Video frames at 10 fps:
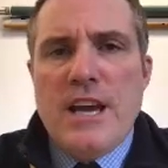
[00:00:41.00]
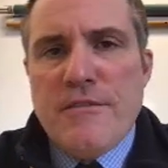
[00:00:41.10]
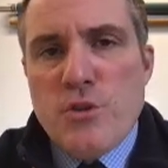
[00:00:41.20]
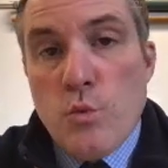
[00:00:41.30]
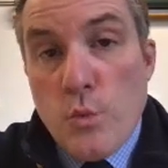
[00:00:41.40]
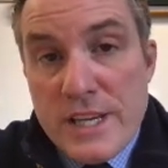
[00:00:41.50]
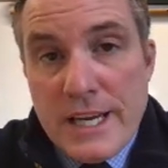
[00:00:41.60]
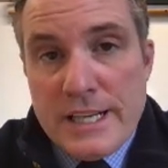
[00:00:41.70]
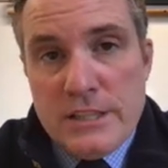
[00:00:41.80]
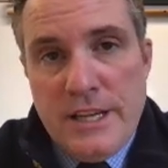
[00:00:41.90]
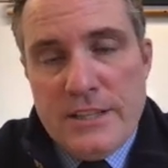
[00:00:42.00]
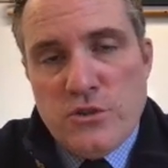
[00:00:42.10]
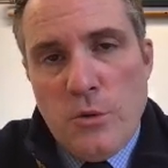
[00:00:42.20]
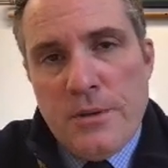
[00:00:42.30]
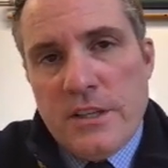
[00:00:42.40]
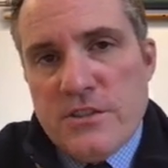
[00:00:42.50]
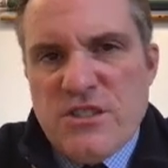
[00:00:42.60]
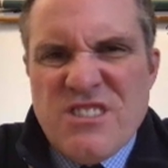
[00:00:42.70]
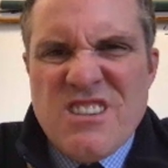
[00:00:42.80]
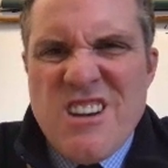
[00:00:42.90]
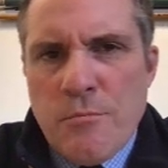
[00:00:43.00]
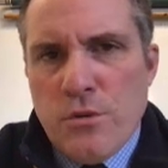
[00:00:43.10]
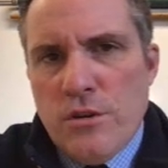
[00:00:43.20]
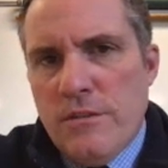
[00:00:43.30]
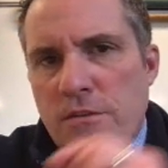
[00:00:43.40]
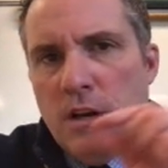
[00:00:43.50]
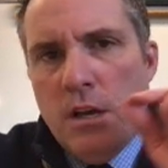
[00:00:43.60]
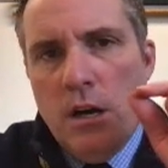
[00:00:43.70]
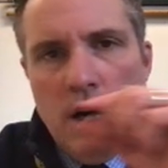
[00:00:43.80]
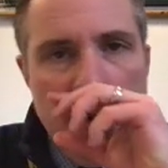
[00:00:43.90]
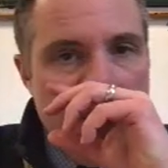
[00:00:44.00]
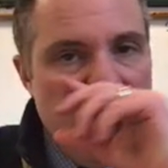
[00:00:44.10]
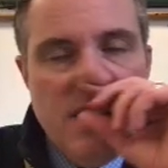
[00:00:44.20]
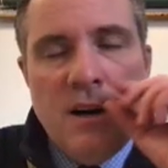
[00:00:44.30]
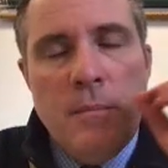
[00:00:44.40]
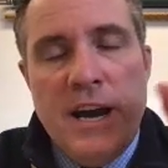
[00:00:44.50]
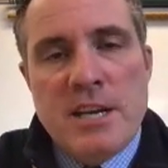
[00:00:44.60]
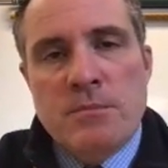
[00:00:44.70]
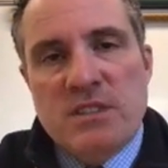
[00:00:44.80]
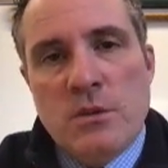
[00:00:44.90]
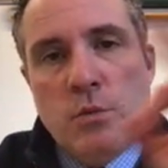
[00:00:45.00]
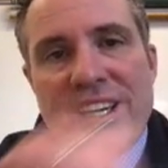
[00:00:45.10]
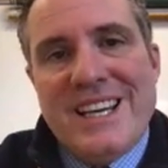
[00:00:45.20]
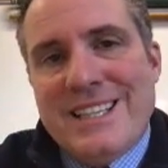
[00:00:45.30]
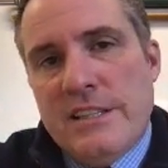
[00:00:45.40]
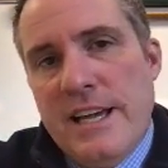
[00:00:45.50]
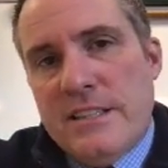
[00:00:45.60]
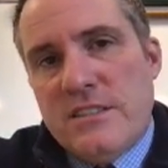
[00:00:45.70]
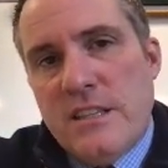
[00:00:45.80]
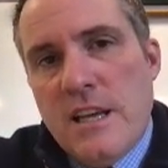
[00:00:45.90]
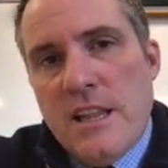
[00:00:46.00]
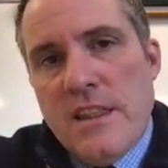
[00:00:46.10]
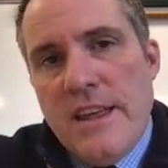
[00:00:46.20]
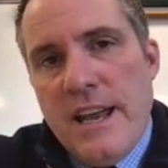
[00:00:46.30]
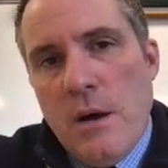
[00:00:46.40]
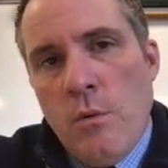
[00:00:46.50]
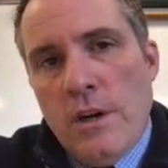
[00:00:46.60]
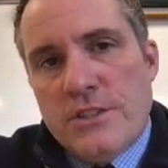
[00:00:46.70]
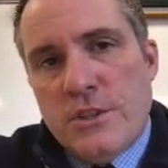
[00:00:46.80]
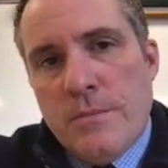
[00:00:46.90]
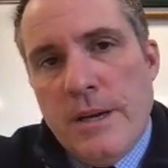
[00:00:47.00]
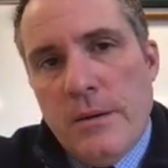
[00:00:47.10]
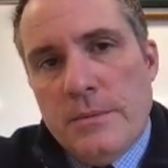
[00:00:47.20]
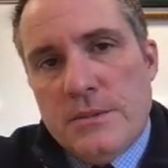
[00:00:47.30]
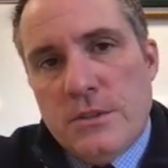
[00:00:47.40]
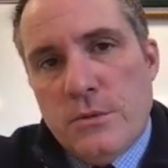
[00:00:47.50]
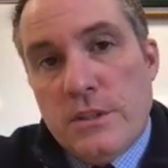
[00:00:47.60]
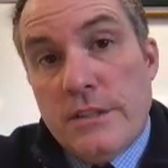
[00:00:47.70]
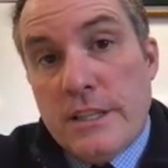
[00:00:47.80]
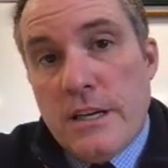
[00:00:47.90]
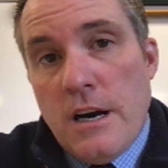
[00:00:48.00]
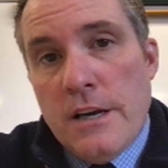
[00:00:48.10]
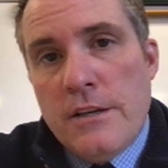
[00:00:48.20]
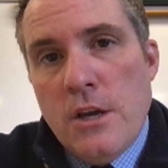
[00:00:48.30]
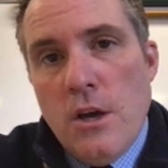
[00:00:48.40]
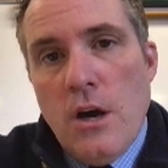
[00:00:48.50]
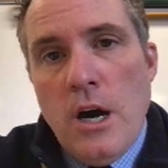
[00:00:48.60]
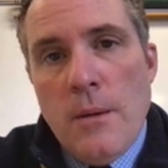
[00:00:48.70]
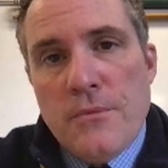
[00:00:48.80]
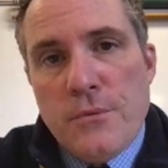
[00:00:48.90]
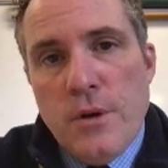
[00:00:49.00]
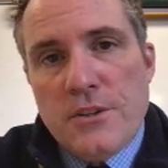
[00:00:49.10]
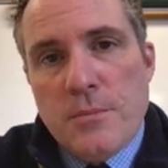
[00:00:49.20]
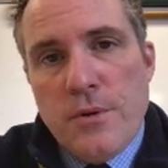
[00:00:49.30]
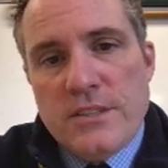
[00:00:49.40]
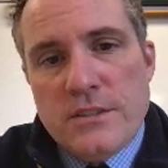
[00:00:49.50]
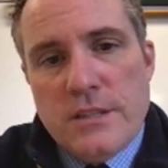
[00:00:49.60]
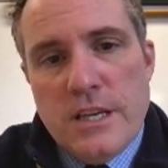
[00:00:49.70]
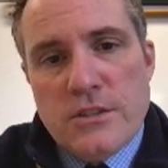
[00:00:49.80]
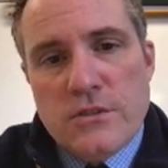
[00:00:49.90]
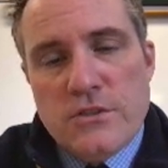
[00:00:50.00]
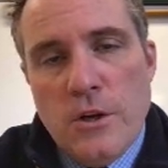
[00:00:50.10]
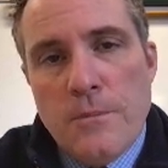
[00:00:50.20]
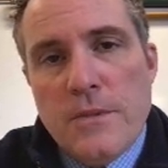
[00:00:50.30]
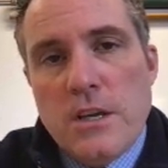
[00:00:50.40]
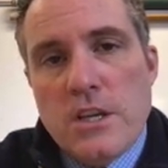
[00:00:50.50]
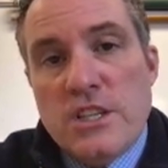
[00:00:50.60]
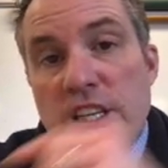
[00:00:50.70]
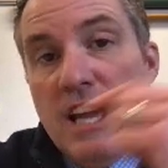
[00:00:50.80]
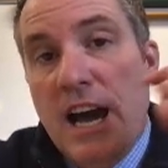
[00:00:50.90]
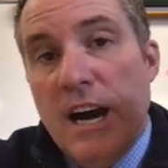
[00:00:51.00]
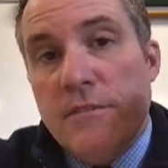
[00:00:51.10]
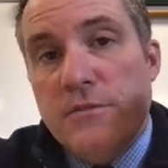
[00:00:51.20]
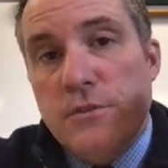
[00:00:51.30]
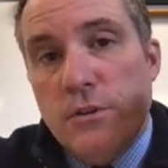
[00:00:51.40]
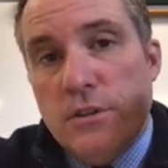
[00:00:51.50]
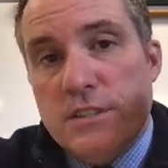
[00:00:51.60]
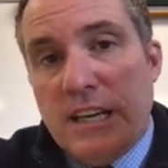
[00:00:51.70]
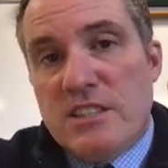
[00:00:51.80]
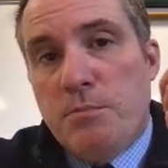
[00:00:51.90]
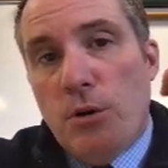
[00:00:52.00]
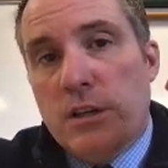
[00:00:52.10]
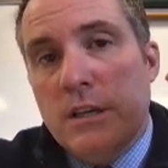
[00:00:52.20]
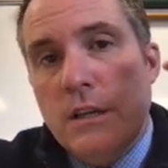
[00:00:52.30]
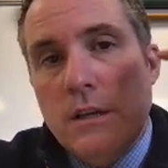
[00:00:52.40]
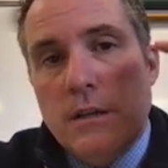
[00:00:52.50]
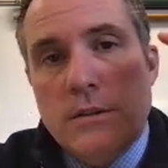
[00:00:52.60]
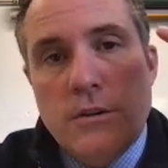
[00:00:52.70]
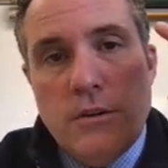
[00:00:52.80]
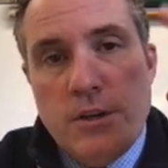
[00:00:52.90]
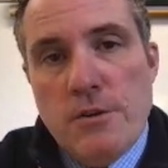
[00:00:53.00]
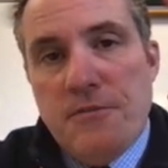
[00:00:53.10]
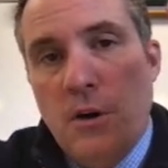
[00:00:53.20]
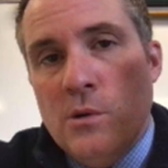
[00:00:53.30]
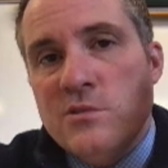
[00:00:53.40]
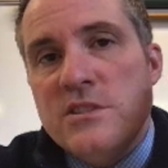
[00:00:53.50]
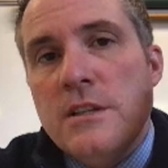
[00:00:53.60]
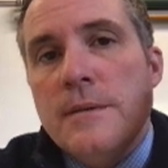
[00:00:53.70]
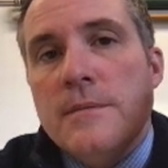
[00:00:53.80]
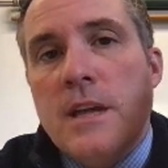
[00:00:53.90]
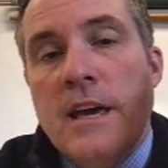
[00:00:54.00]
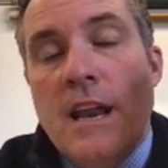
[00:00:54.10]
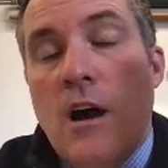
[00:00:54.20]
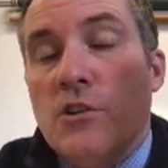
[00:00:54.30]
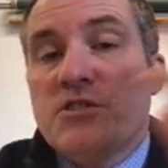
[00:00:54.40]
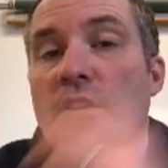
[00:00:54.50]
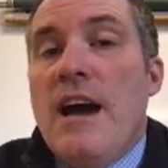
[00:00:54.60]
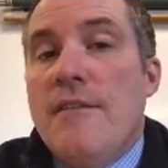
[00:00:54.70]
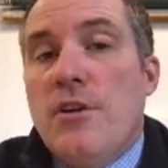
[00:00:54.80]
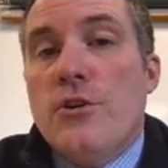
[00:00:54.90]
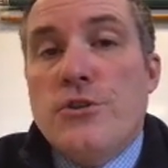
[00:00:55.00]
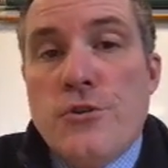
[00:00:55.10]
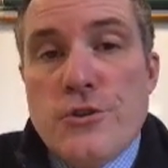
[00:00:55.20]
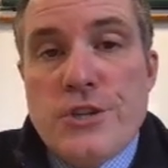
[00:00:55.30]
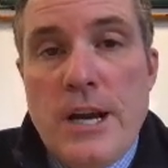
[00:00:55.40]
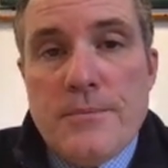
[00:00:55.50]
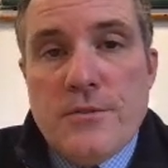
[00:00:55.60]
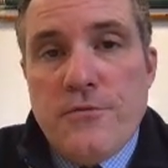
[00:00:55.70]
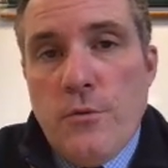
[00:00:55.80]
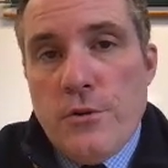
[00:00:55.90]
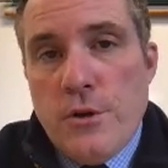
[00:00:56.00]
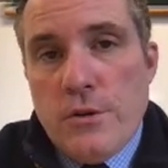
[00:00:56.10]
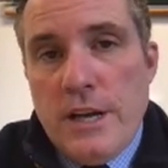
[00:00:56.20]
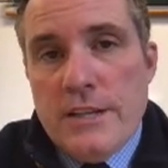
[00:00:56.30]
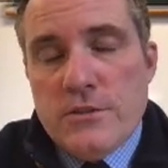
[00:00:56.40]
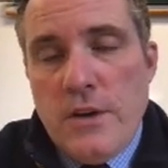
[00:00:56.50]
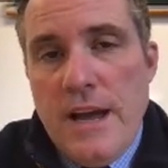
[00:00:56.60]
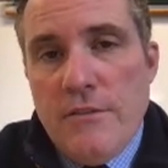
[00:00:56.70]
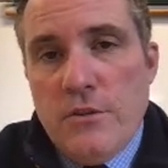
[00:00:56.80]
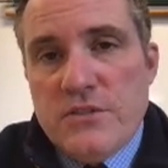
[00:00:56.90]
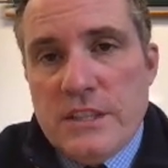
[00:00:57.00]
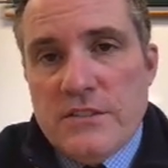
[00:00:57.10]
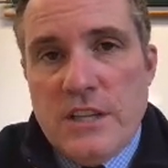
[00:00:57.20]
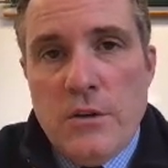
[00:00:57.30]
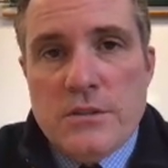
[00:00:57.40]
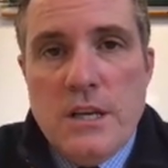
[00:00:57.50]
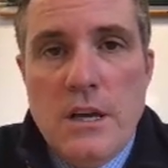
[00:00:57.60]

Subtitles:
have your week at a glance open because there's a number of items in the week at a glance that I want you to be able to click on throughout the presentation. So you need to have your textbook, your earphones, and also have out your Chapter 4 note guide. So have those things out